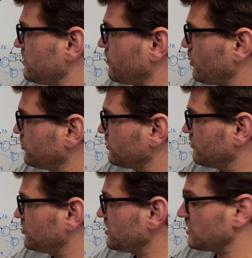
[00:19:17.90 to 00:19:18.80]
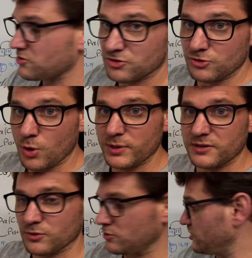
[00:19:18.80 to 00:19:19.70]
and post of G just don't
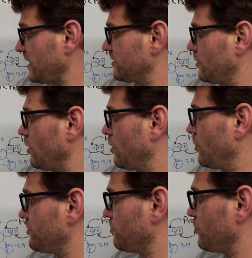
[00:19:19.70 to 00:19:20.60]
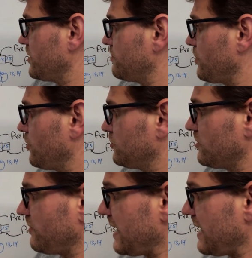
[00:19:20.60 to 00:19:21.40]
intersect at all with the pre and post of